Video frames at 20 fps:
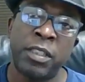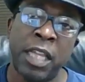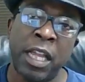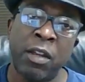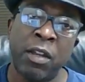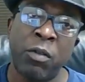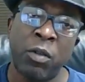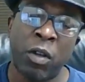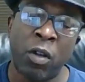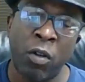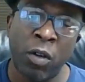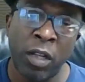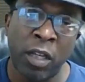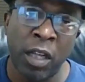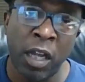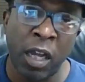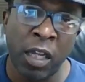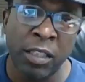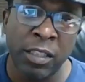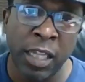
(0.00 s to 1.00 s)
they will only
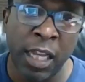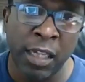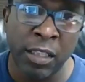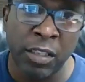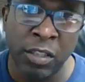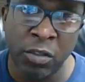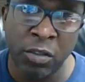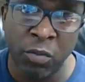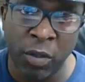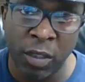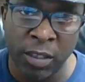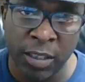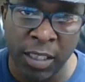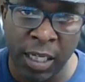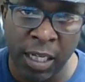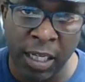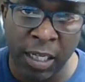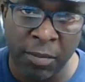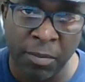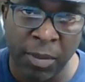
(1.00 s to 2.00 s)
contact you one
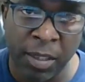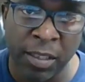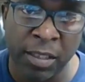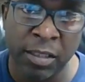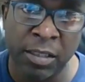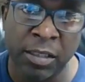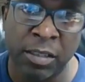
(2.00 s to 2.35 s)
time. And